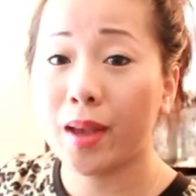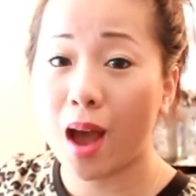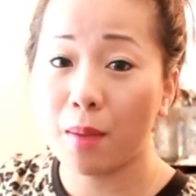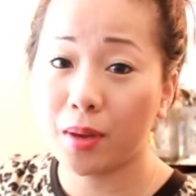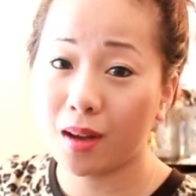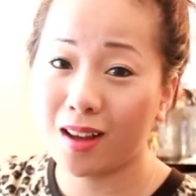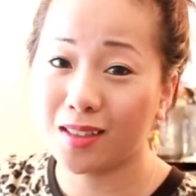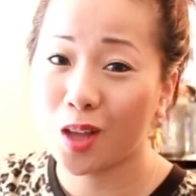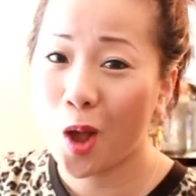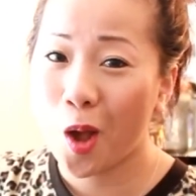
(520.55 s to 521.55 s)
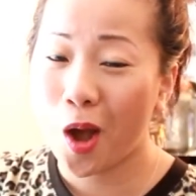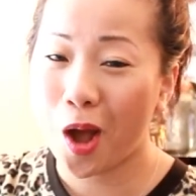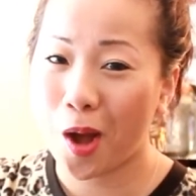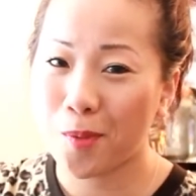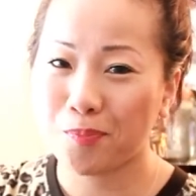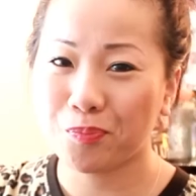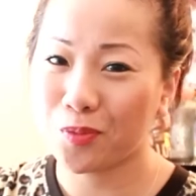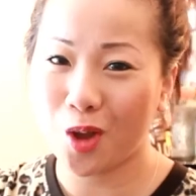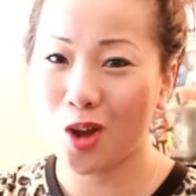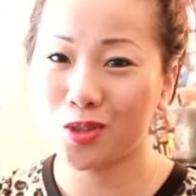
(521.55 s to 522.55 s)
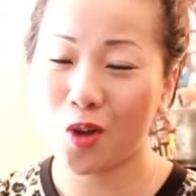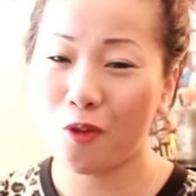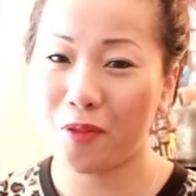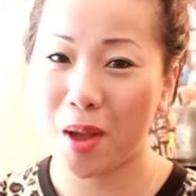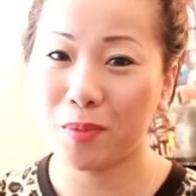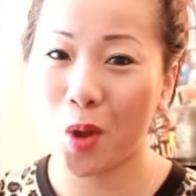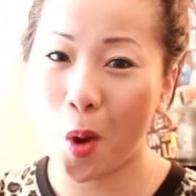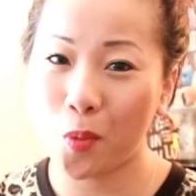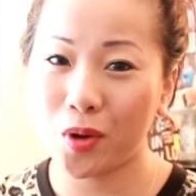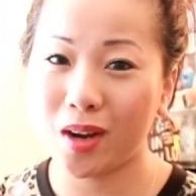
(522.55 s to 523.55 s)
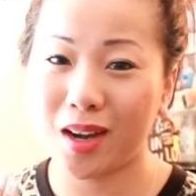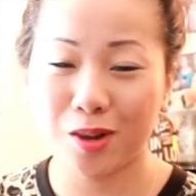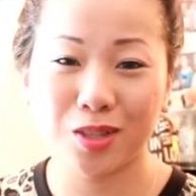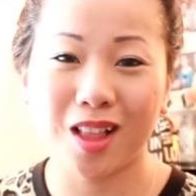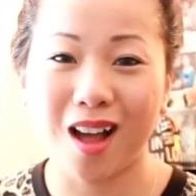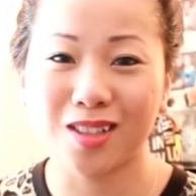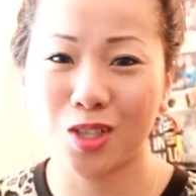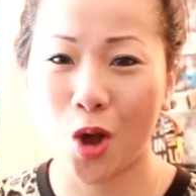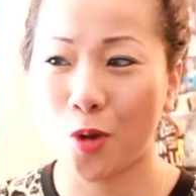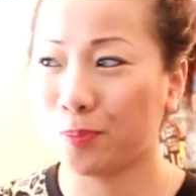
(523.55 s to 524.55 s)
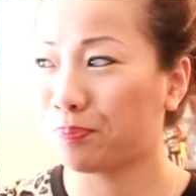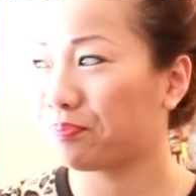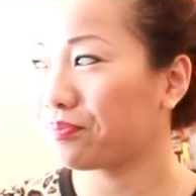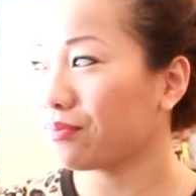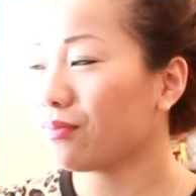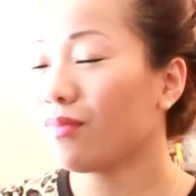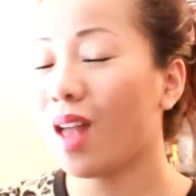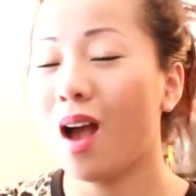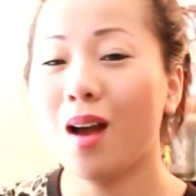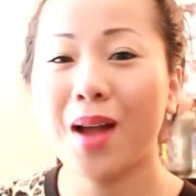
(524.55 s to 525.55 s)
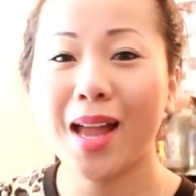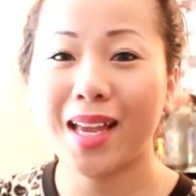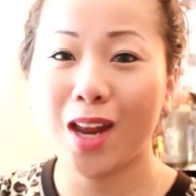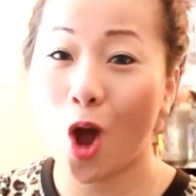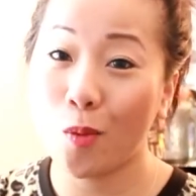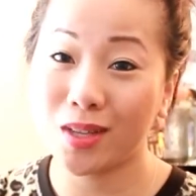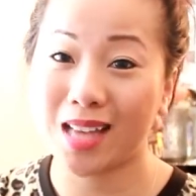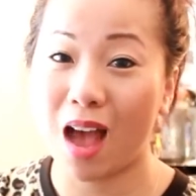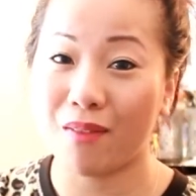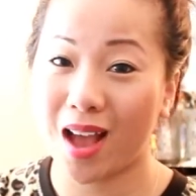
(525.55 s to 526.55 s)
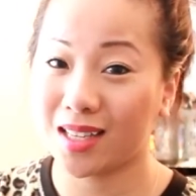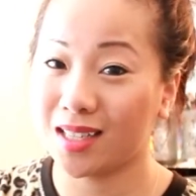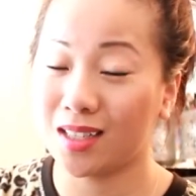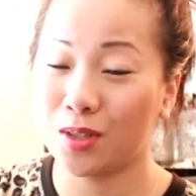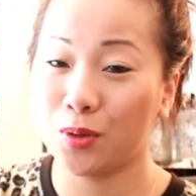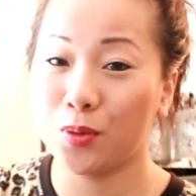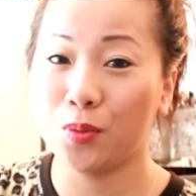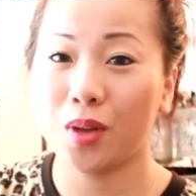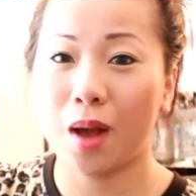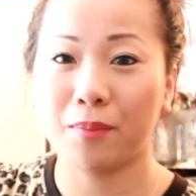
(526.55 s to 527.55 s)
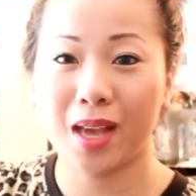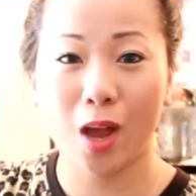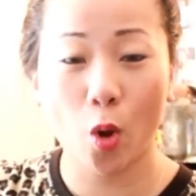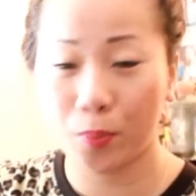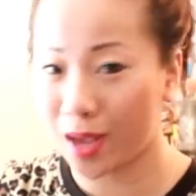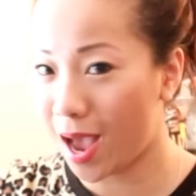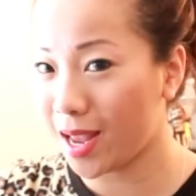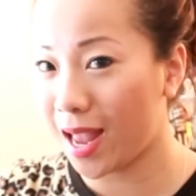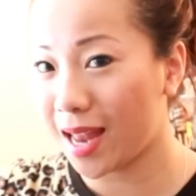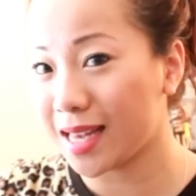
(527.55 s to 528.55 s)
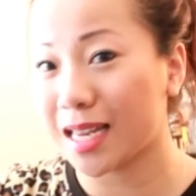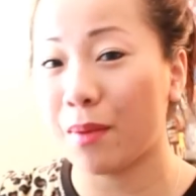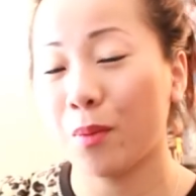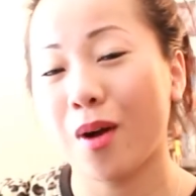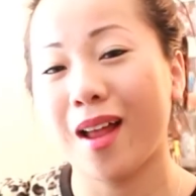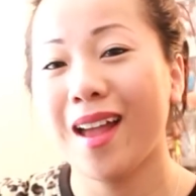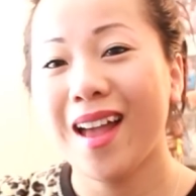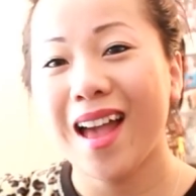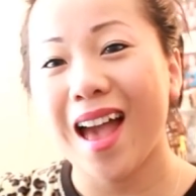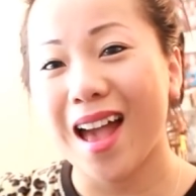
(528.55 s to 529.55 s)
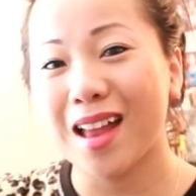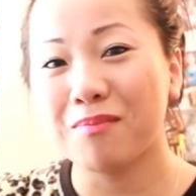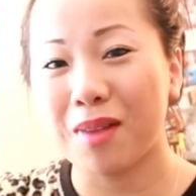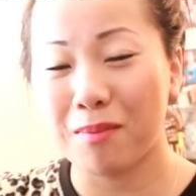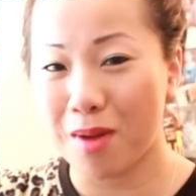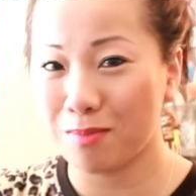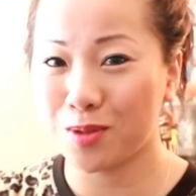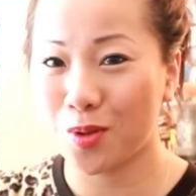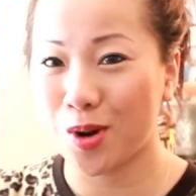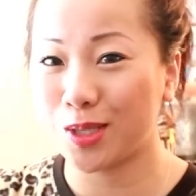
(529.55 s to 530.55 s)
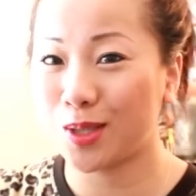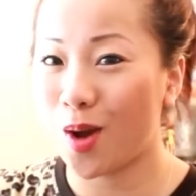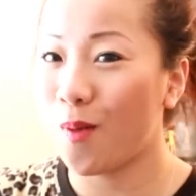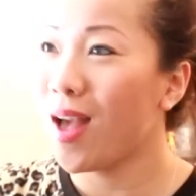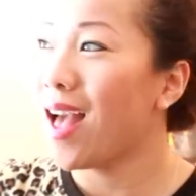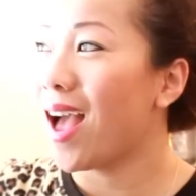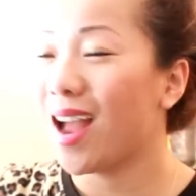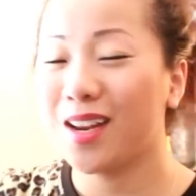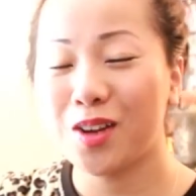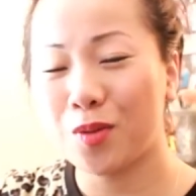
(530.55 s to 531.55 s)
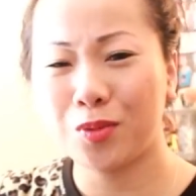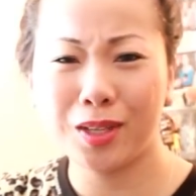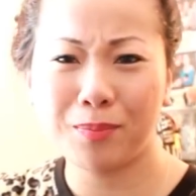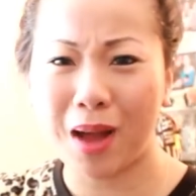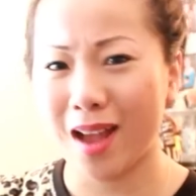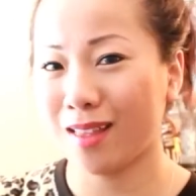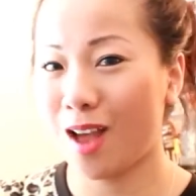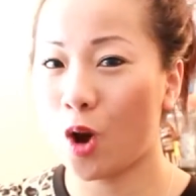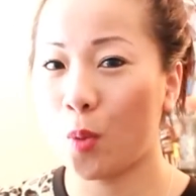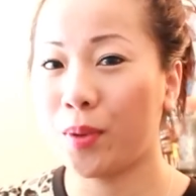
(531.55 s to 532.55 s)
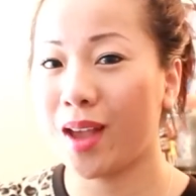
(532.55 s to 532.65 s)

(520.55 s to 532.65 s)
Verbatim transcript: OPI because us our family own a nail salon, so I can always have access to get OPI anytime I want at my mom's store. So I don't really buy a lot of